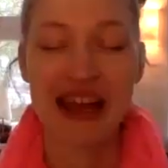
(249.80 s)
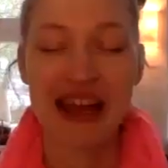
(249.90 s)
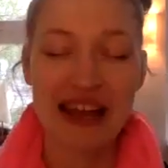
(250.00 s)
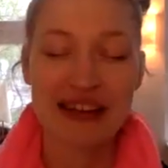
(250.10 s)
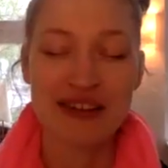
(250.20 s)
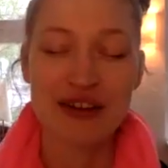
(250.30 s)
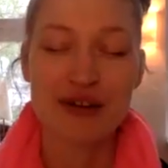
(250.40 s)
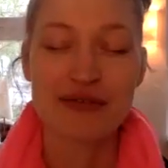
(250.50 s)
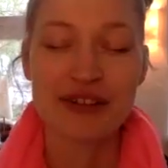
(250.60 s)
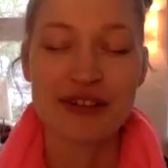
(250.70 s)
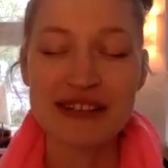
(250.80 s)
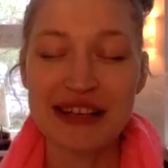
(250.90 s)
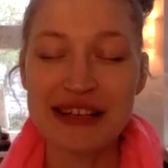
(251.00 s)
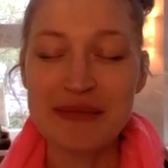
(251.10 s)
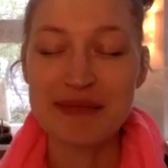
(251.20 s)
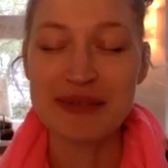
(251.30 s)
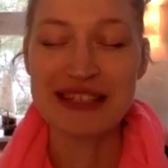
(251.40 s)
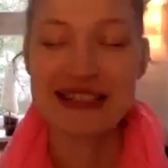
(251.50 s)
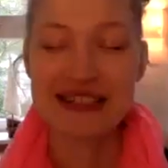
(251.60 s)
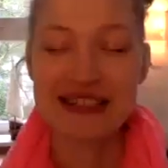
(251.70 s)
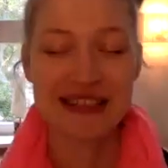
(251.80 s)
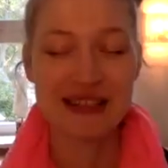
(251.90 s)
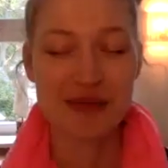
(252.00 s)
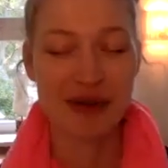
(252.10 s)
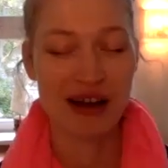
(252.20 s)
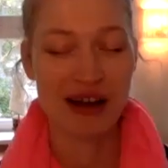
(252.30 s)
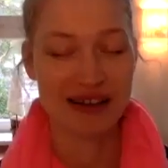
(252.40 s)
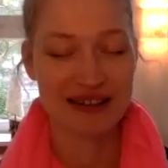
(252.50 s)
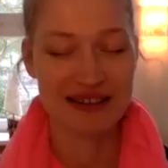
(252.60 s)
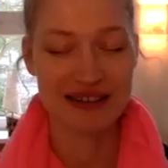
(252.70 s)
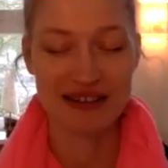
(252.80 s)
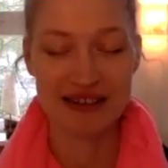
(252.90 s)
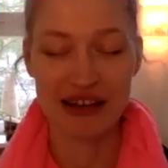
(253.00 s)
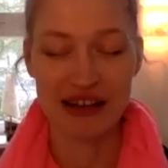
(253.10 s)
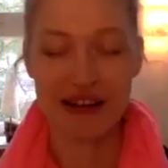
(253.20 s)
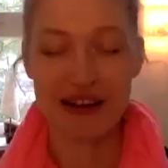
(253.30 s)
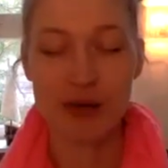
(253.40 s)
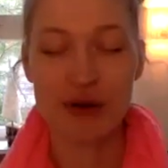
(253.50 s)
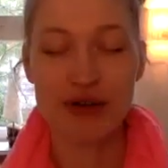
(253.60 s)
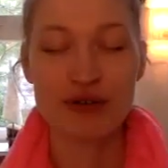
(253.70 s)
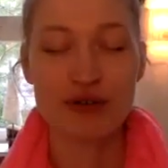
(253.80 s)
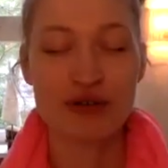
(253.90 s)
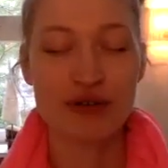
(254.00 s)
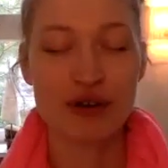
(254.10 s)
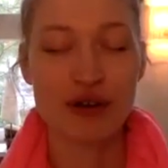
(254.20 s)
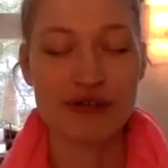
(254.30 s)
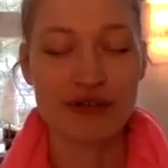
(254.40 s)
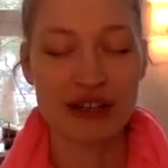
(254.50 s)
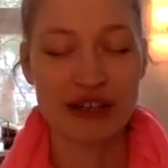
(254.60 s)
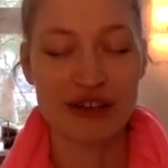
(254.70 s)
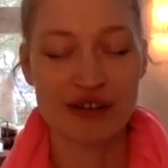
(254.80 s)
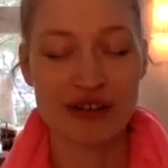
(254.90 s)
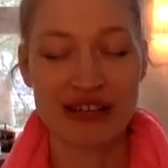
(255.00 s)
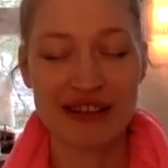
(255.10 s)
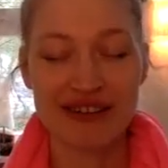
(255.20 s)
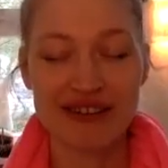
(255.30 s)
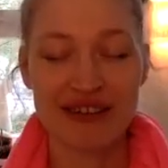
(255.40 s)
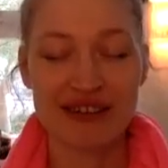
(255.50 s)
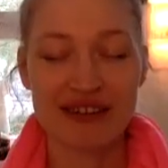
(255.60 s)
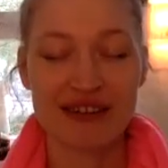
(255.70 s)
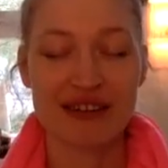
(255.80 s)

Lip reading: and your feet are hip distant apart. And I want you to soften in your knees.